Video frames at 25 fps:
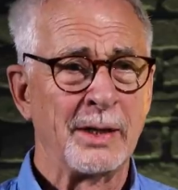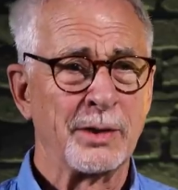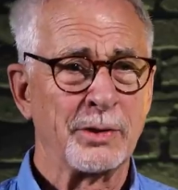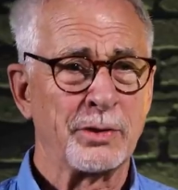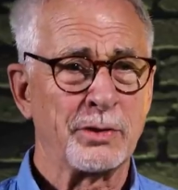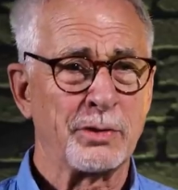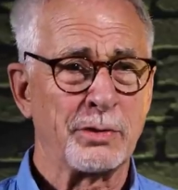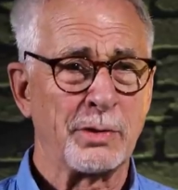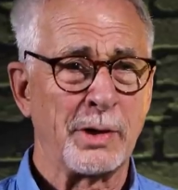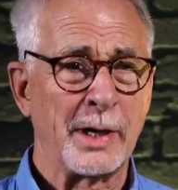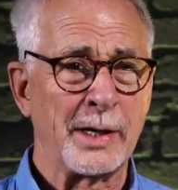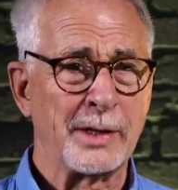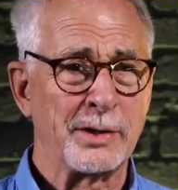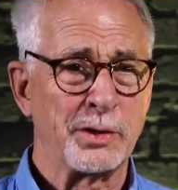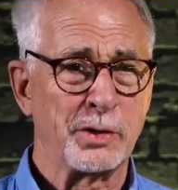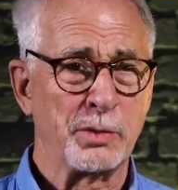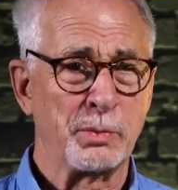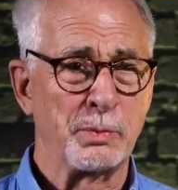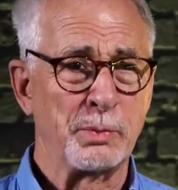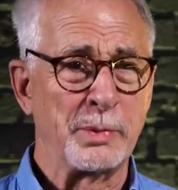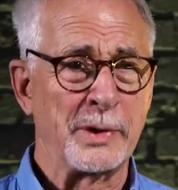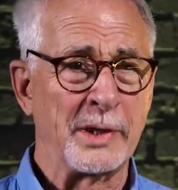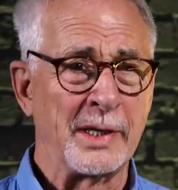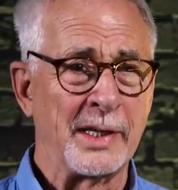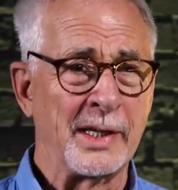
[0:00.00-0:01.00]
try to
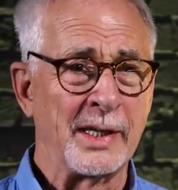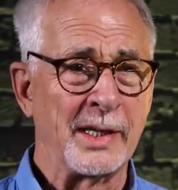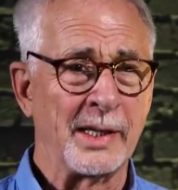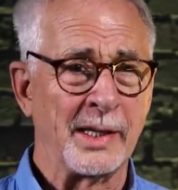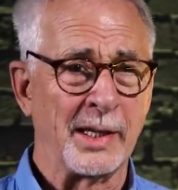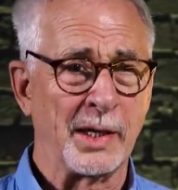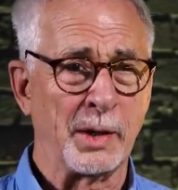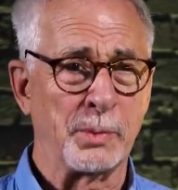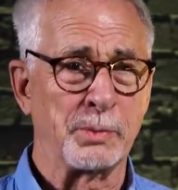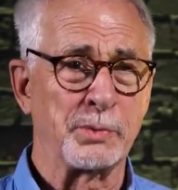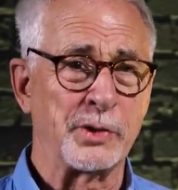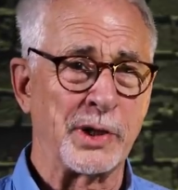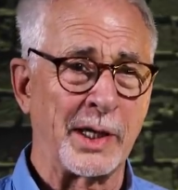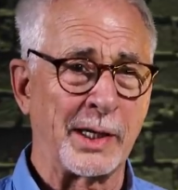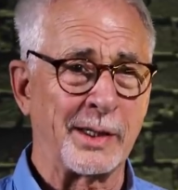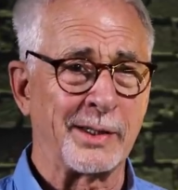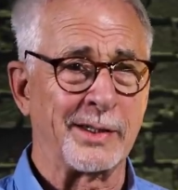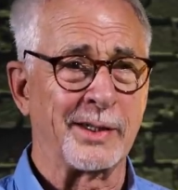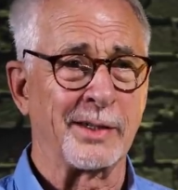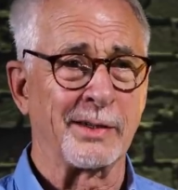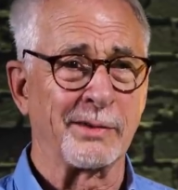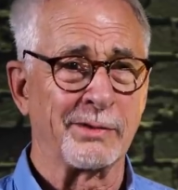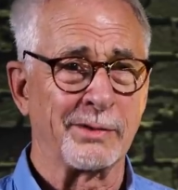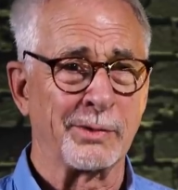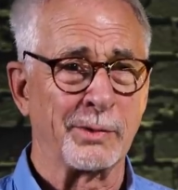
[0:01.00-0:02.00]
be
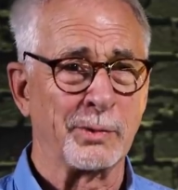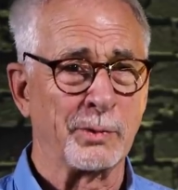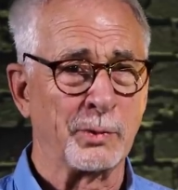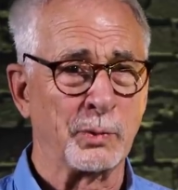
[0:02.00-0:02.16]
objective,